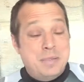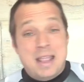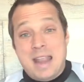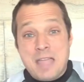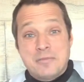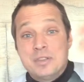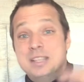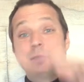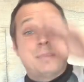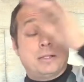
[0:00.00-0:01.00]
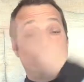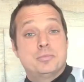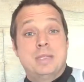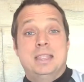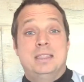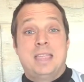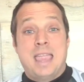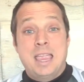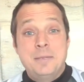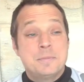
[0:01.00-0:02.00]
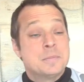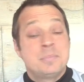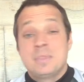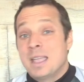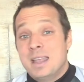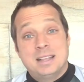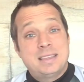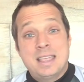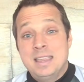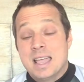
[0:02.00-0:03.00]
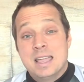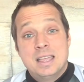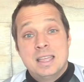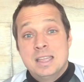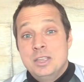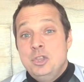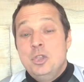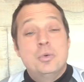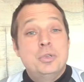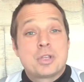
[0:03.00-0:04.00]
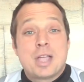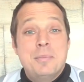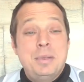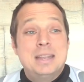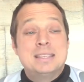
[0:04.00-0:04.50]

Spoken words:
been at every spectrum in the game, and I'll tell you, your company